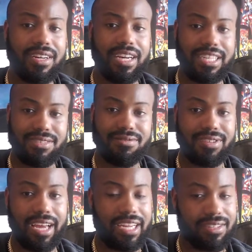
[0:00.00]
and
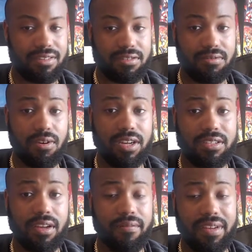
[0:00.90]
Suicide
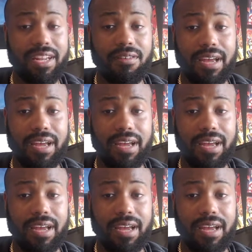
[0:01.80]
Squad's video